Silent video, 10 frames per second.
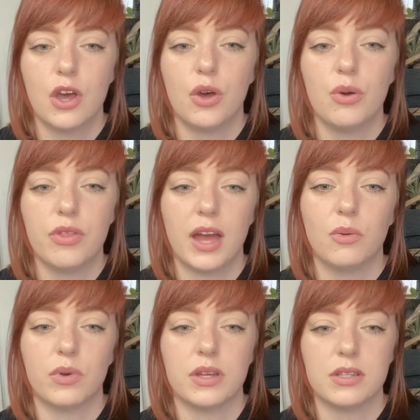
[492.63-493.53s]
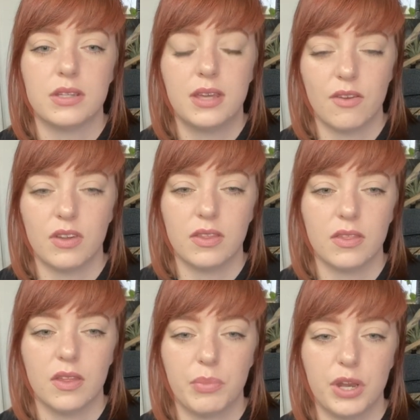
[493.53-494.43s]
who then was given
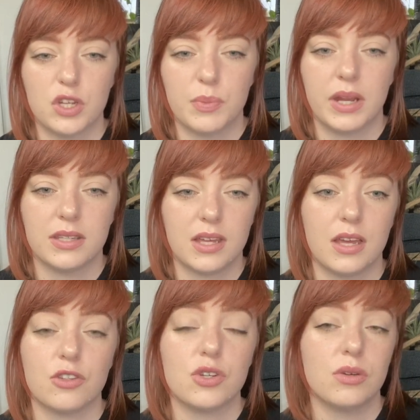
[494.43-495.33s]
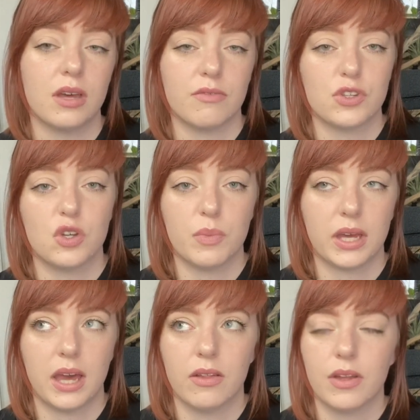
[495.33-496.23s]
the Peter's banded skink to give to
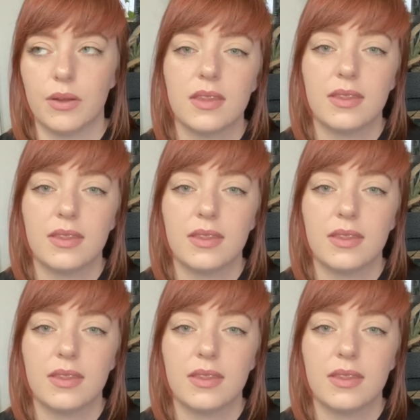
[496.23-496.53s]
Michaela.